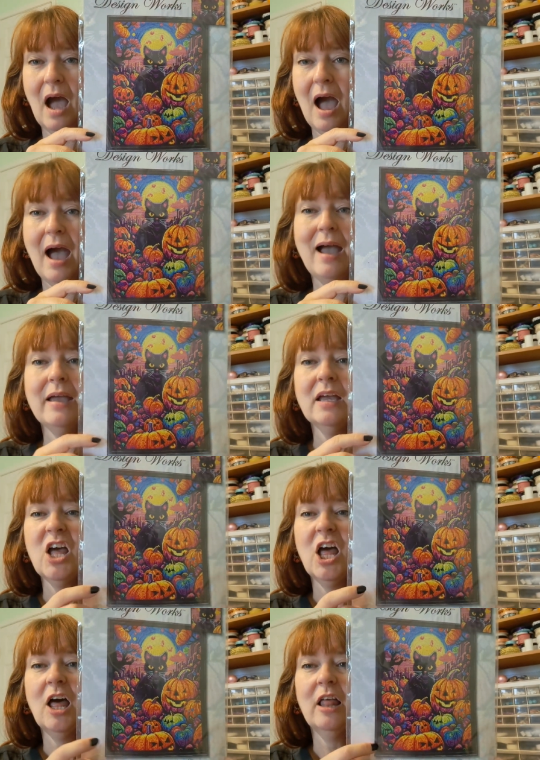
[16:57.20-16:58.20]
I
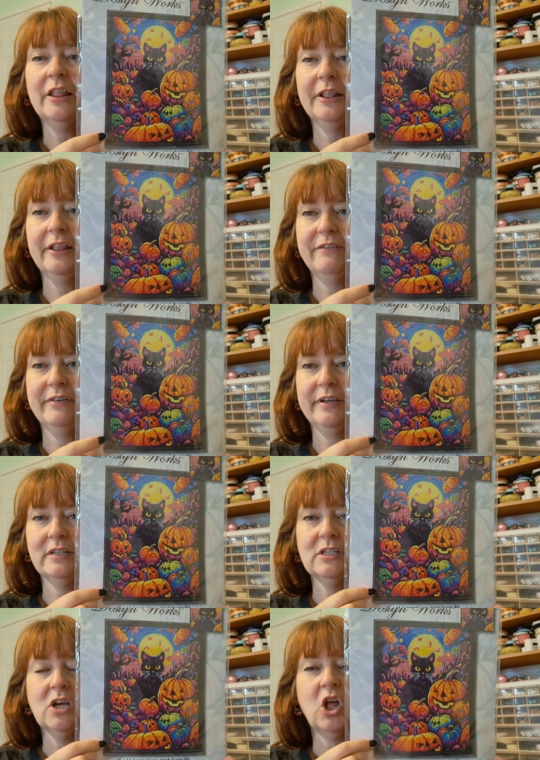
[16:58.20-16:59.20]
love
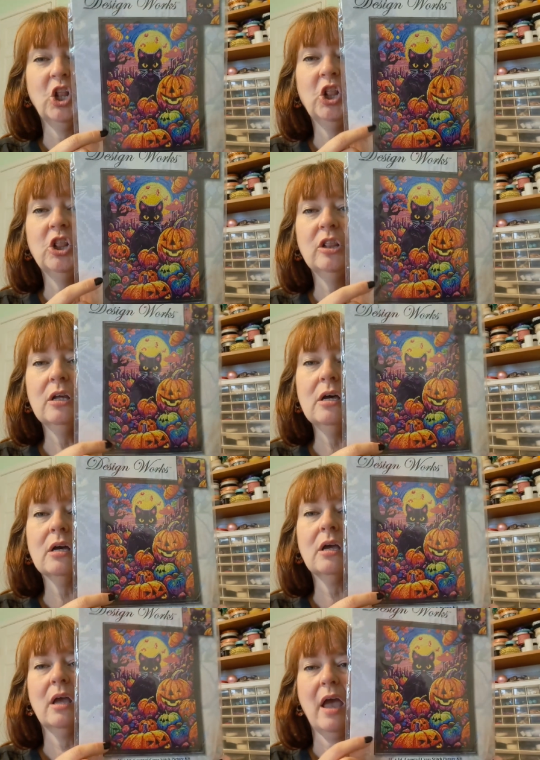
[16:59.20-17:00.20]
it. Look
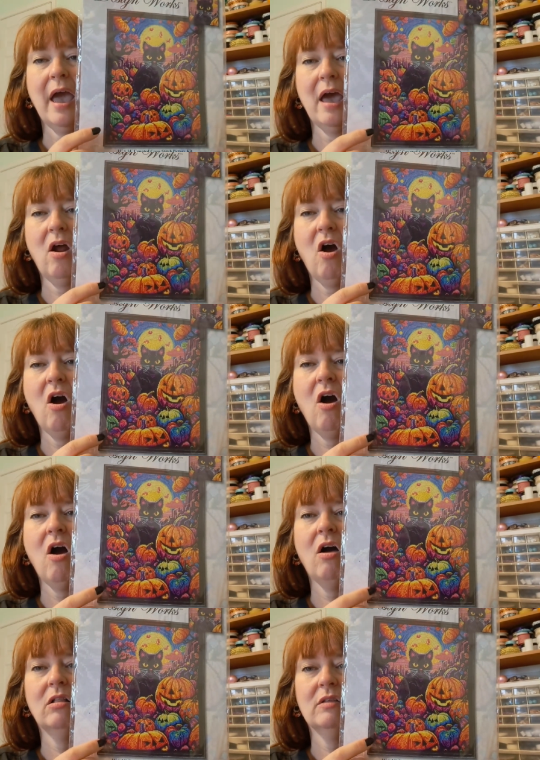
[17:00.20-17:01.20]
at
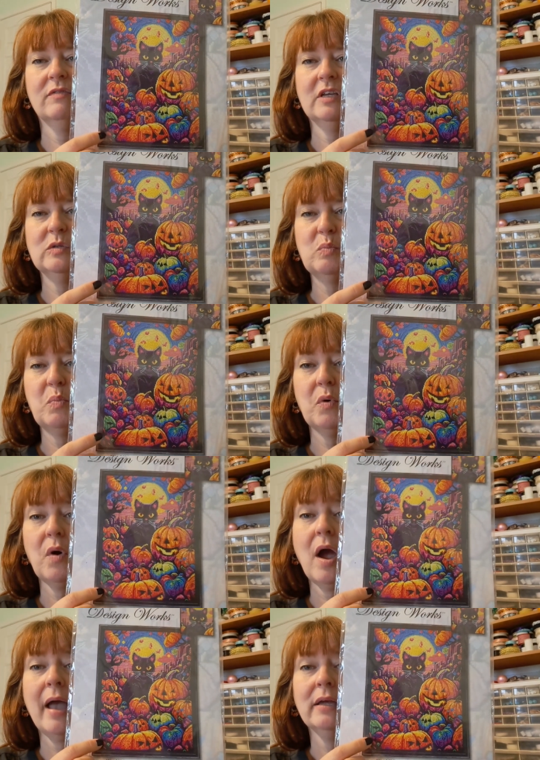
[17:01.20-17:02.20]
all of these
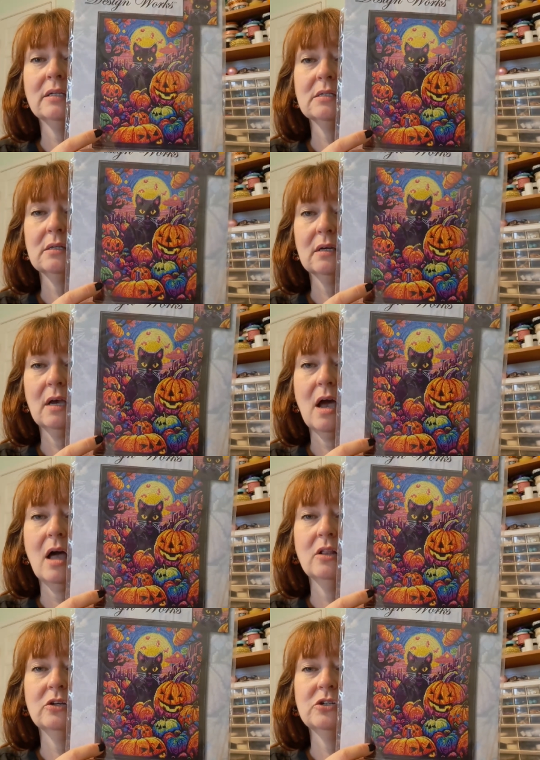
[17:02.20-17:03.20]
bright
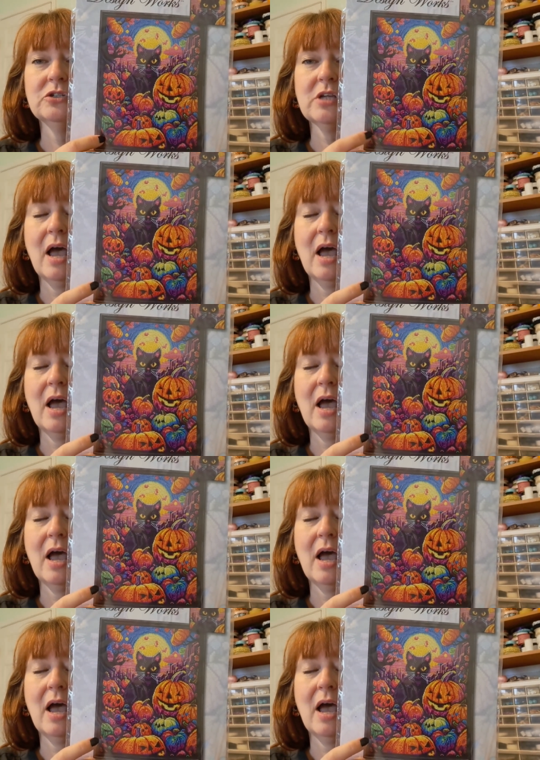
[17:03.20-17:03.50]
colors.